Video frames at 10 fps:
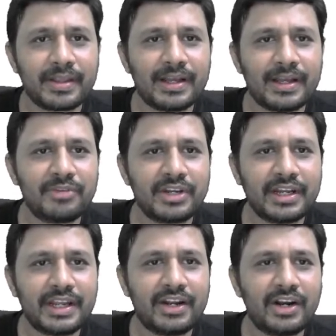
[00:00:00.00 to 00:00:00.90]
observe here,
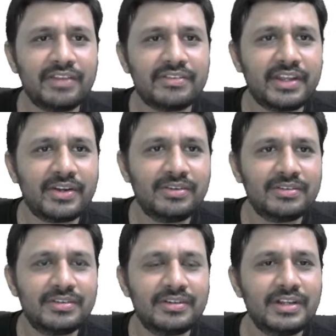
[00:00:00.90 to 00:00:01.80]
a naught is 0,
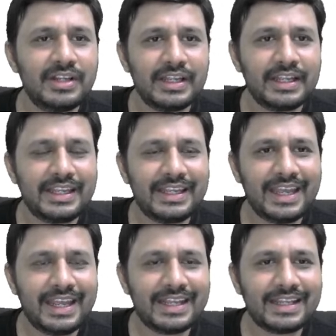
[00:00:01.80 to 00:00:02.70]

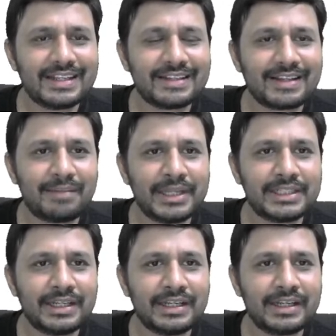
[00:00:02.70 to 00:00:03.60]
a summation,